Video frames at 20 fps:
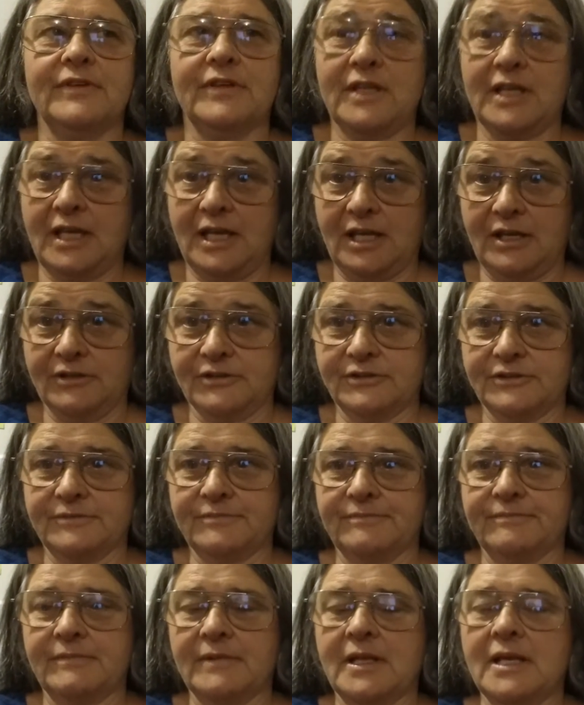Their
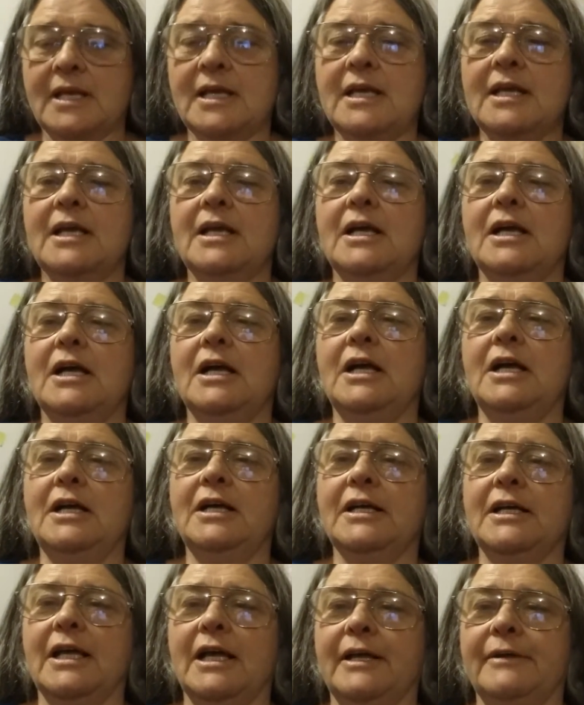house.
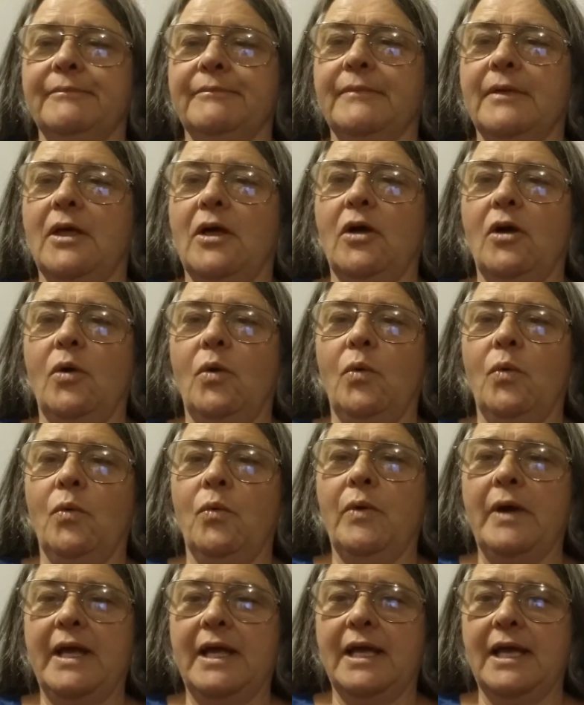Okay,
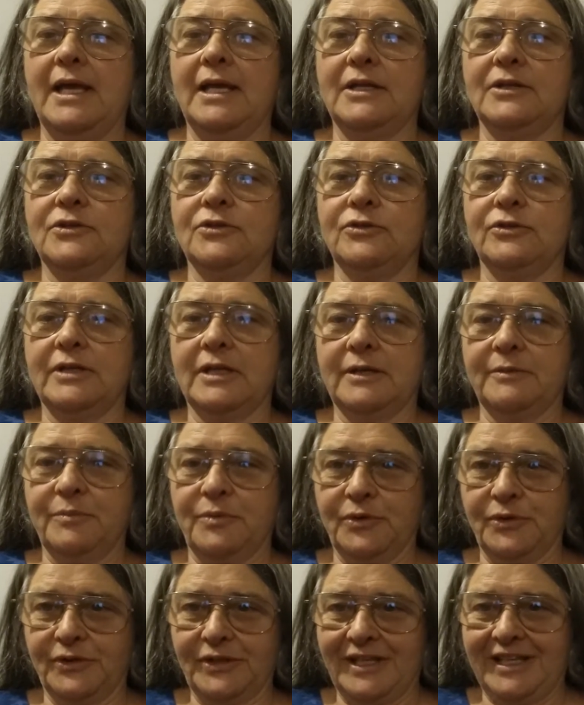where do they
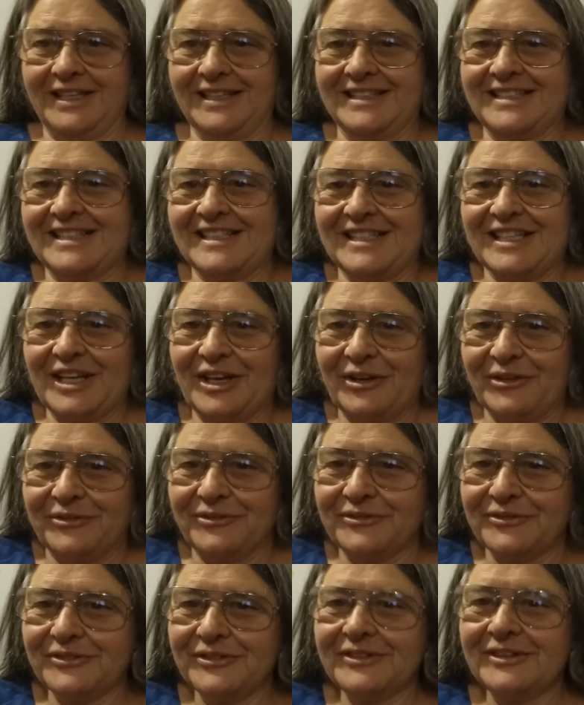put their
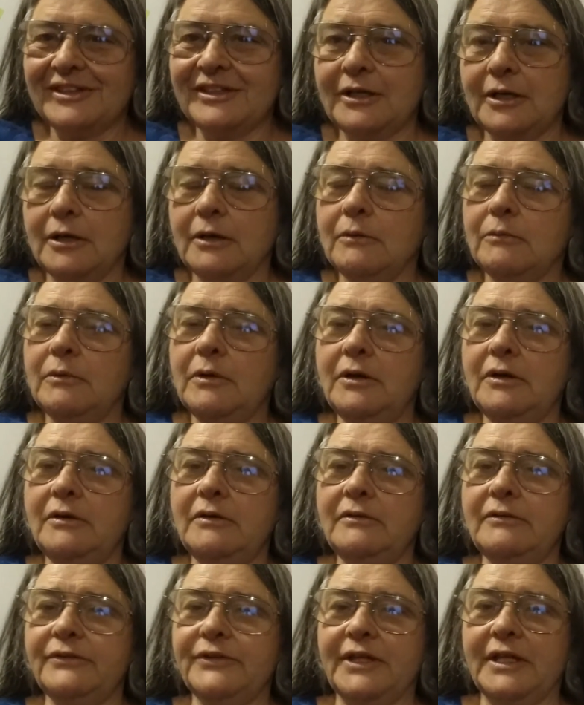stuff?
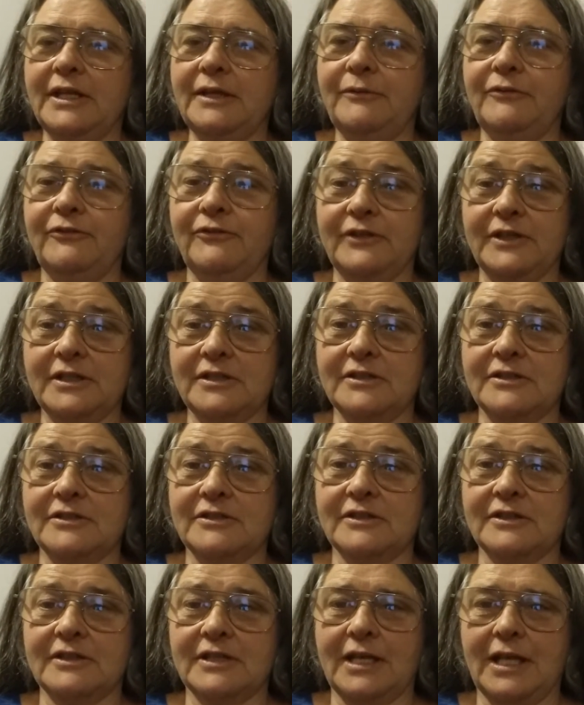while they
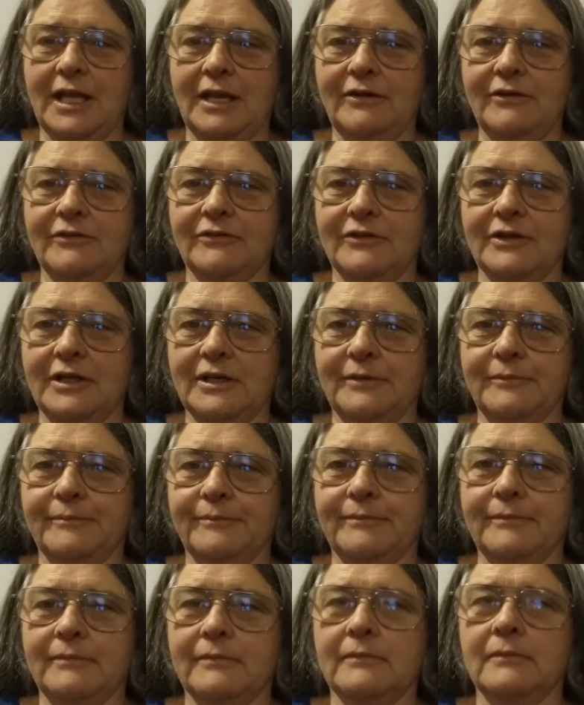fix the caravan.
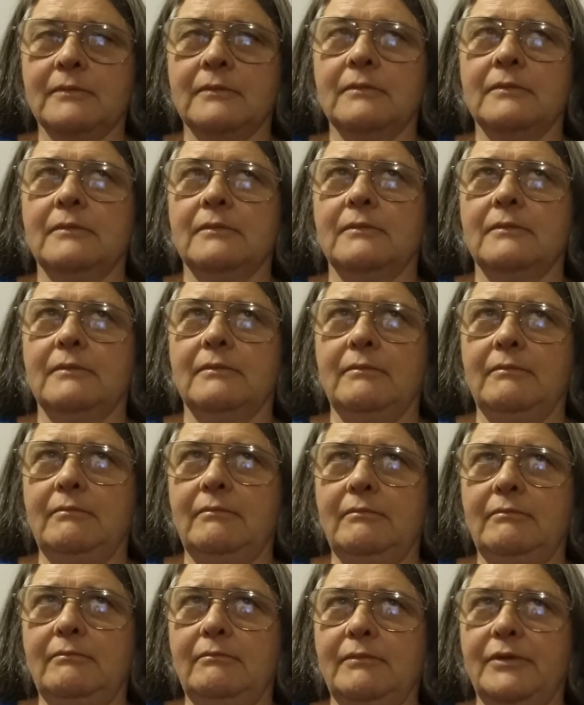
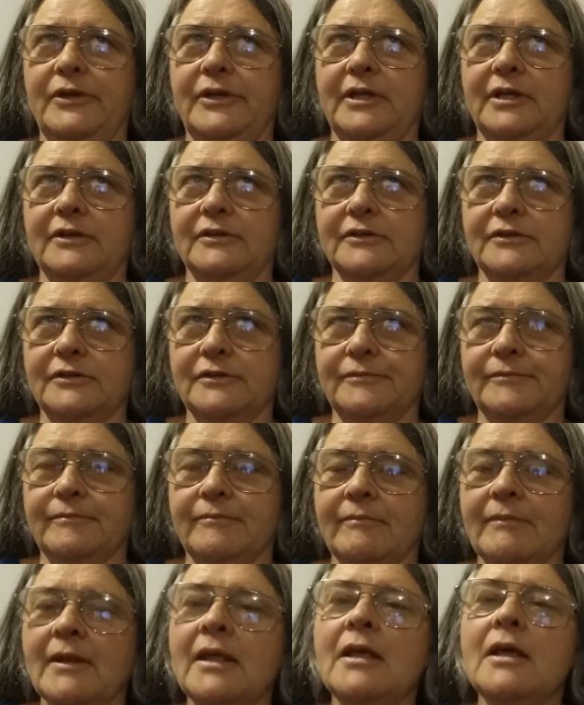My house.
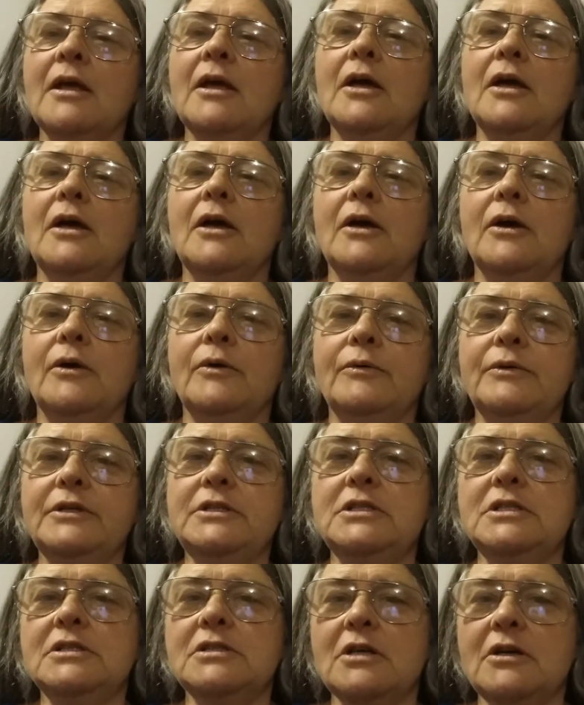
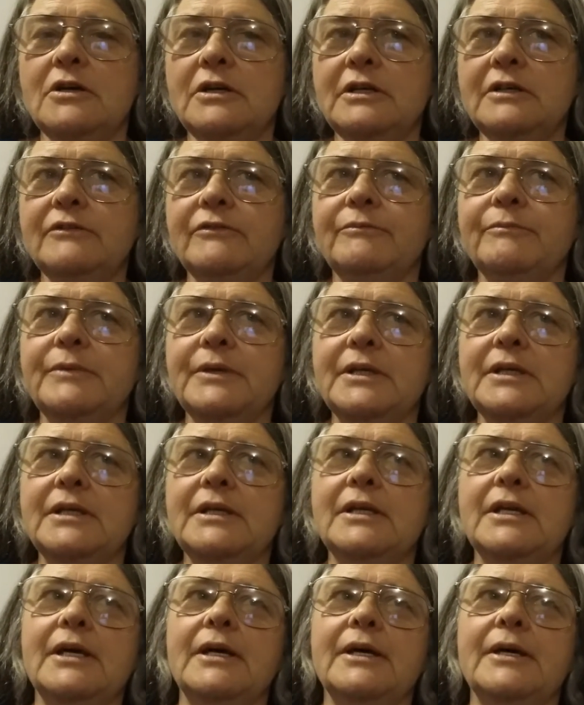Which has kind of
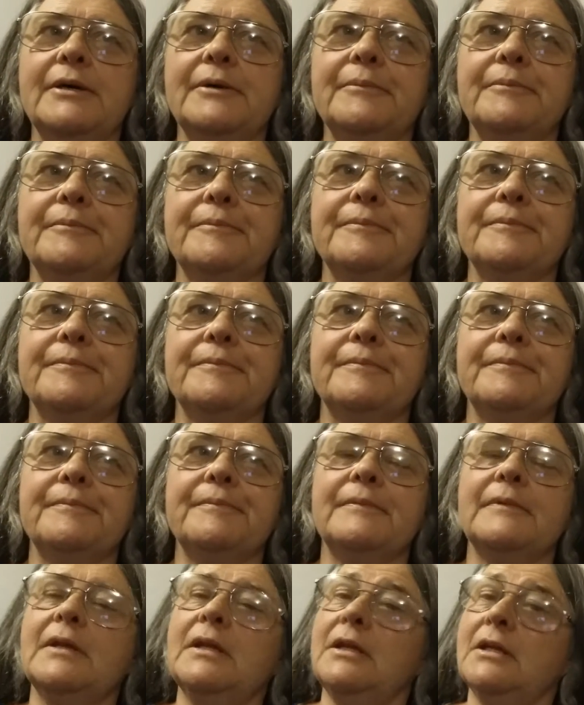been um,
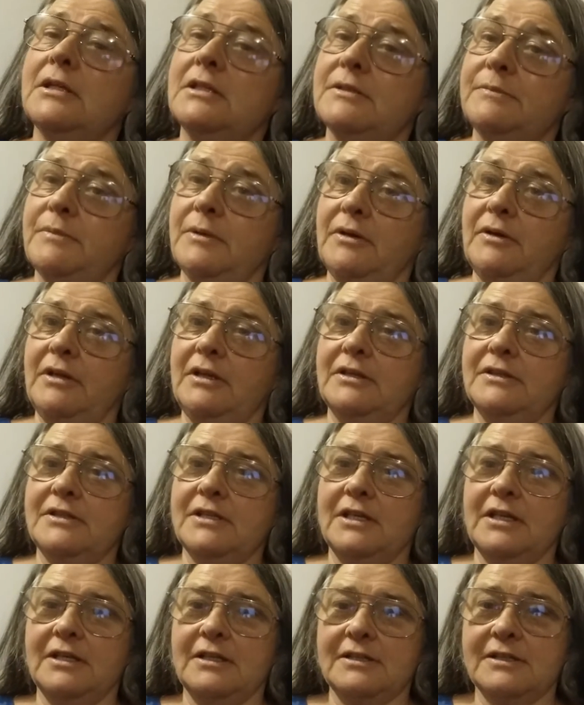an
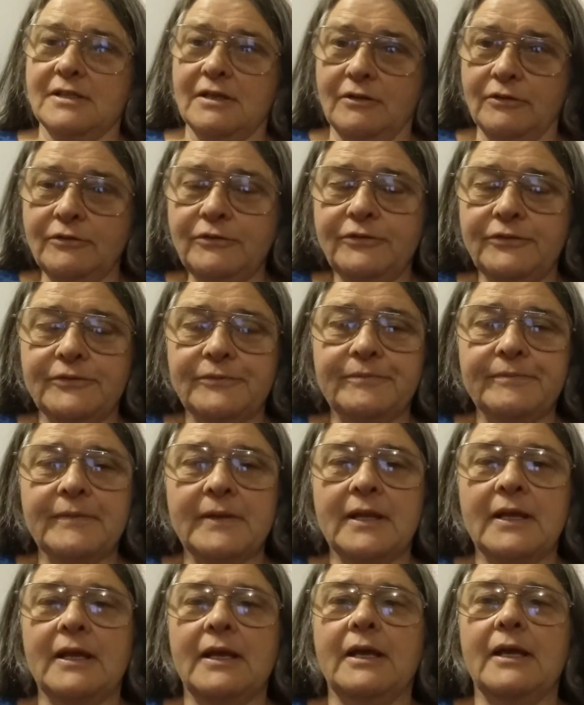experience in itself
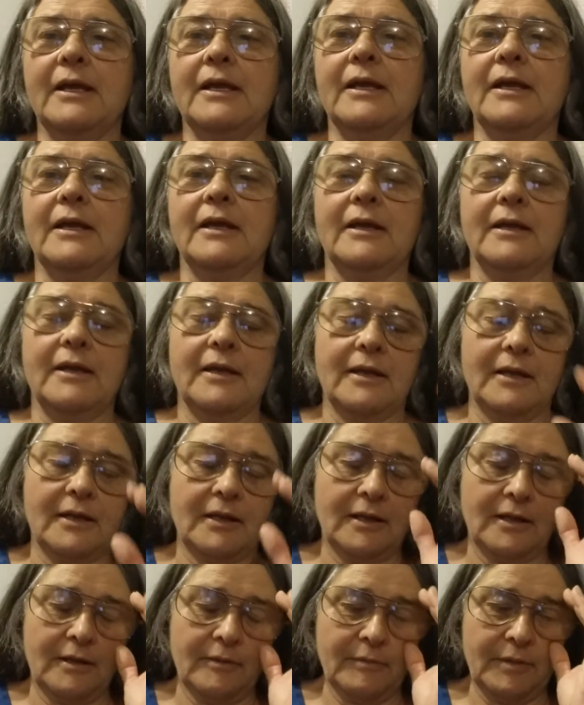
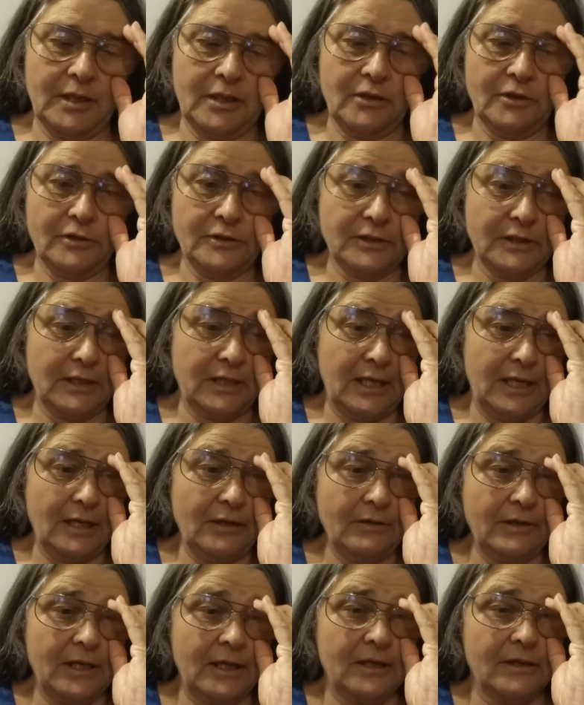because I
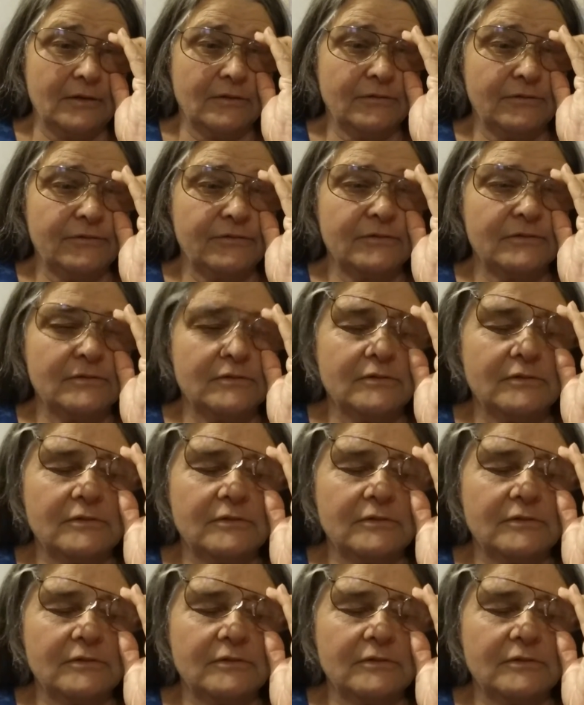now have